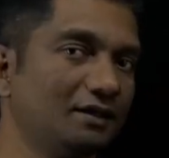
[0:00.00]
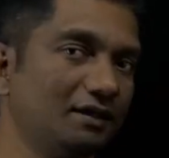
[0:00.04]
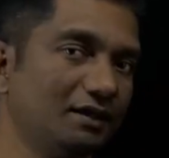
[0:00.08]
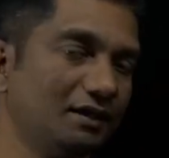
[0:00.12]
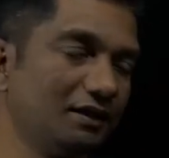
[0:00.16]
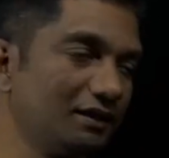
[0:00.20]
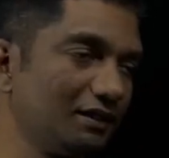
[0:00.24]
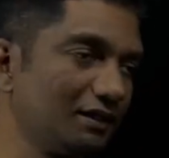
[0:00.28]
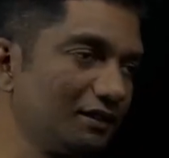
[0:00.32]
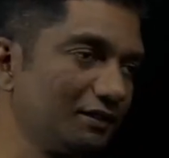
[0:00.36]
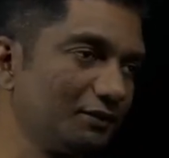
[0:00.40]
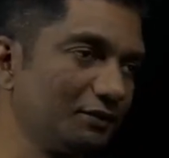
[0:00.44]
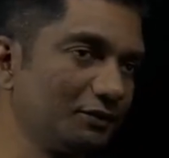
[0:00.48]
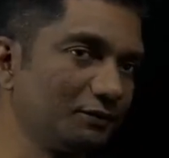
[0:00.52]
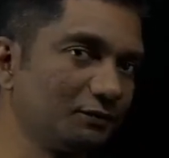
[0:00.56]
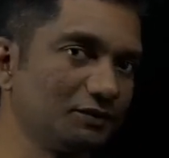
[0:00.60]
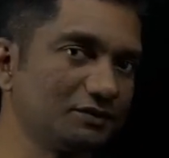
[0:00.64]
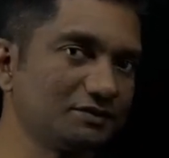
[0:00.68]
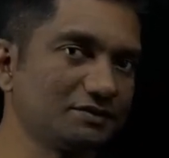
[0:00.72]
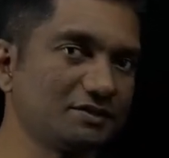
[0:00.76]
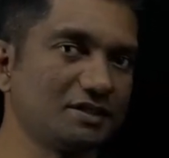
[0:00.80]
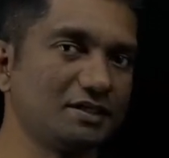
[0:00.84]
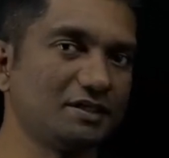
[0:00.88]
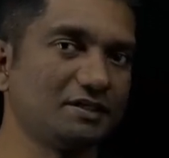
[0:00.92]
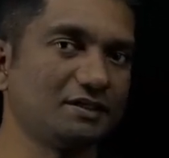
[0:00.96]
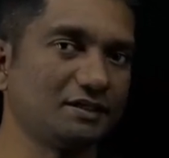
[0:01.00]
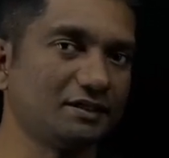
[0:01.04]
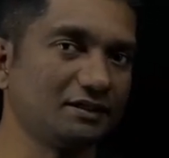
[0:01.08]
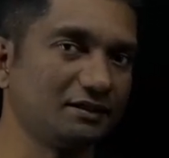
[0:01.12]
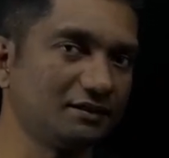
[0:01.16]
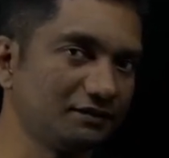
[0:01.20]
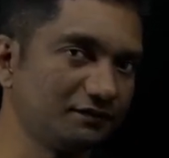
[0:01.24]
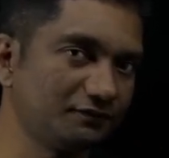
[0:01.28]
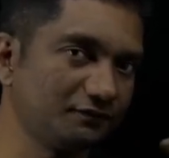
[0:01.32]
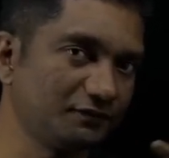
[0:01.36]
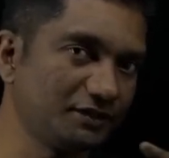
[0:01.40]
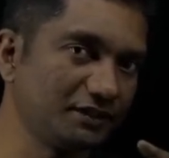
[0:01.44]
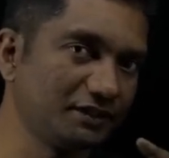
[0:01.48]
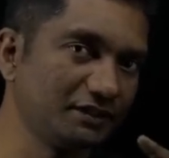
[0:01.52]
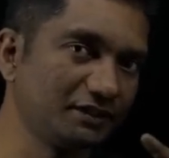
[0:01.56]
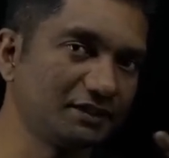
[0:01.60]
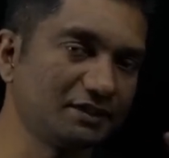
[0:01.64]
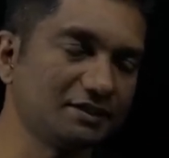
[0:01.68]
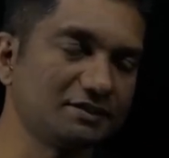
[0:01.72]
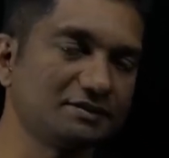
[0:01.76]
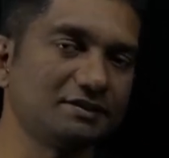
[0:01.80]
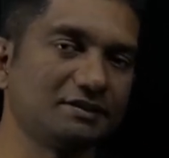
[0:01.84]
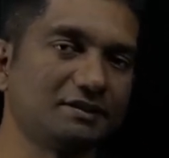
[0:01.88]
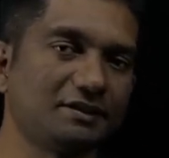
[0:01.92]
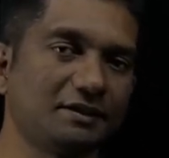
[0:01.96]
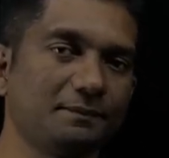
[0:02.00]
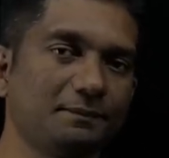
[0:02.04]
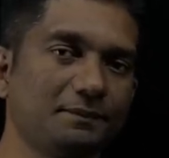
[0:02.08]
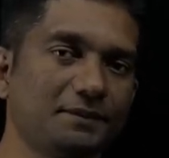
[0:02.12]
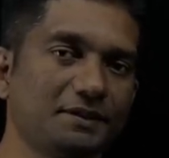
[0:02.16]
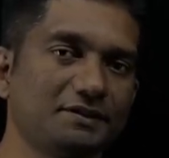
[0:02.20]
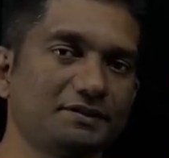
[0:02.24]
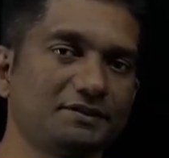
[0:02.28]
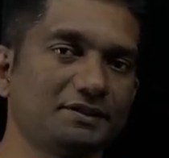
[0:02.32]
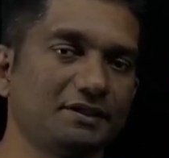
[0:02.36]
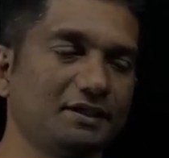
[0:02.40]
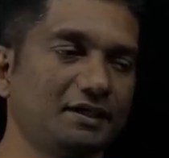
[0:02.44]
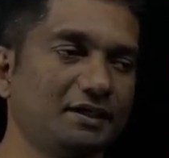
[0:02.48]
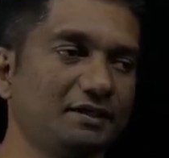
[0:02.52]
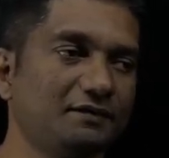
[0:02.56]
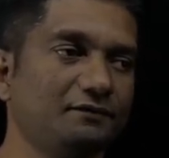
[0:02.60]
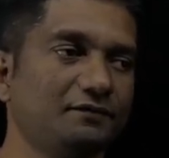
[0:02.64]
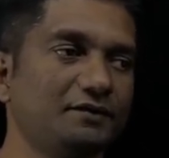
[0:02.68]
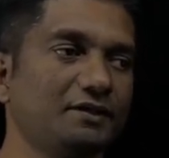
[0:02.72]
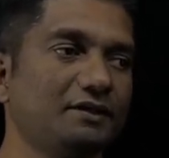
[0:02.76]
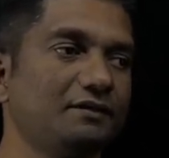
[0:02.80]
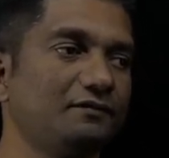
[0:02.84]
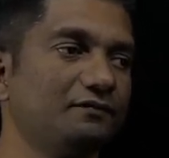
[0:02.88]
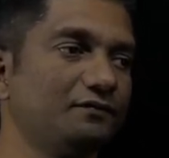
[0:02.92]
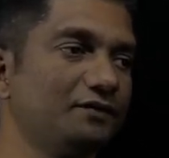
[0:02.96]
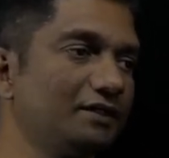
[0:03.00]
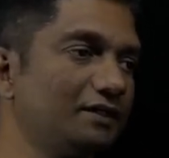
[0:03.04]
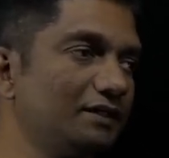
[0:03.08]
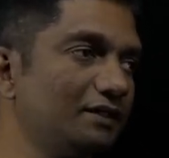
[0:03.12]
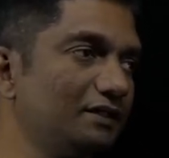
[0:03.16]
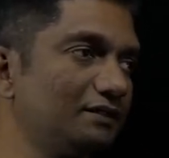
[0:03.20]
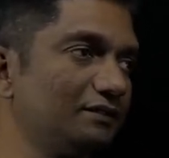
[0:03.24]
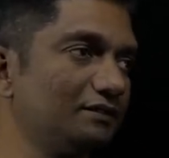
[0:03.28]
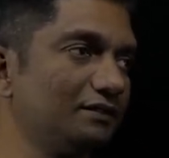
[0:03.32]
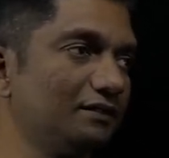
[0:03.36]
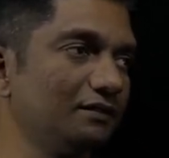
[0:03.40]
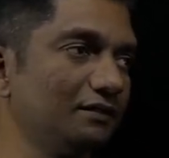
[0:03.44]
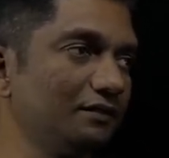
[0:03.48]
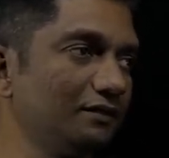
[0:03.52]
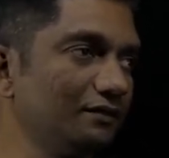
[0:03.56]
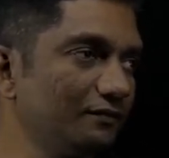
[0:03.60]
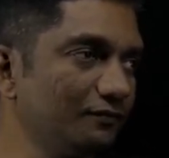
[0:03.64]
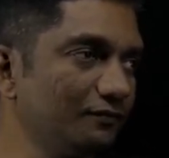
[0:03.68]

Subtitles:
Earlier it was heating, we increased the temperature and we hit the